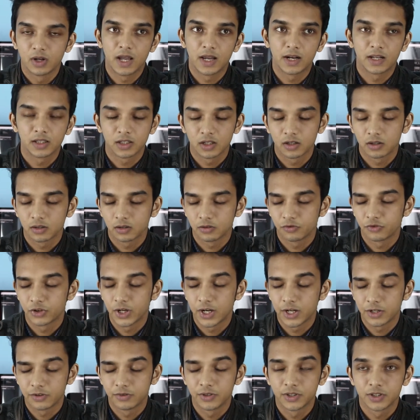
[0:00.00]
Another
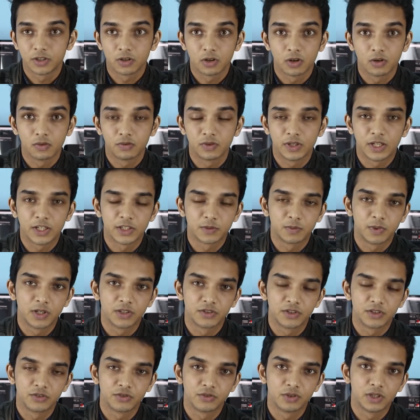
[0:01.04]
great feature of Xperia
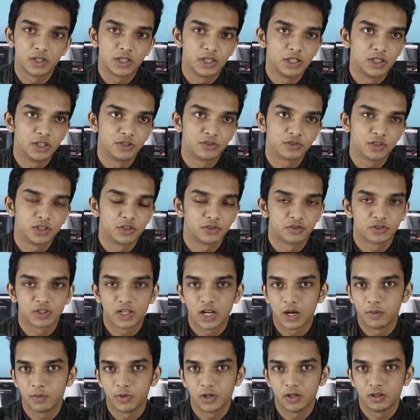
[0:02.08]
Z3 is its
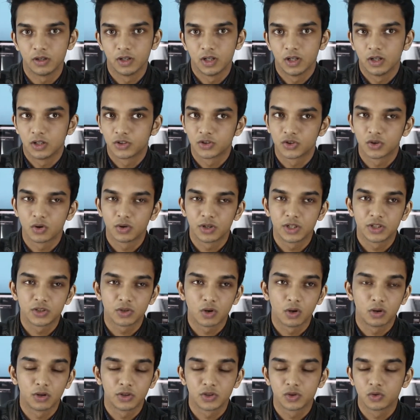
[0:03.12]
camera. Sony is
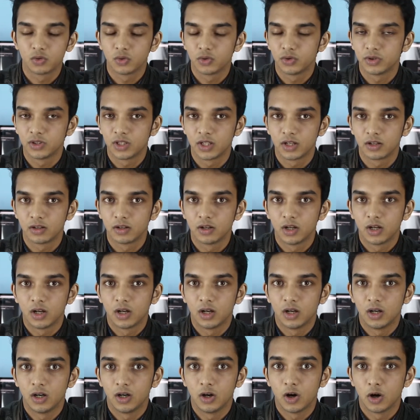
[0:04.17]
always good with their
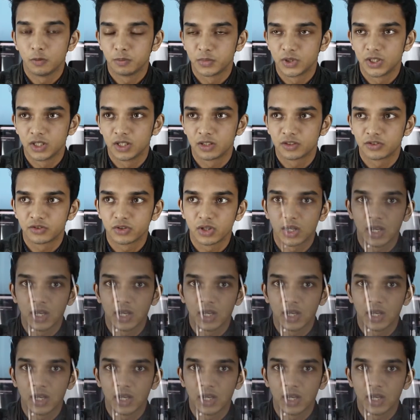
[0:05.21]
optics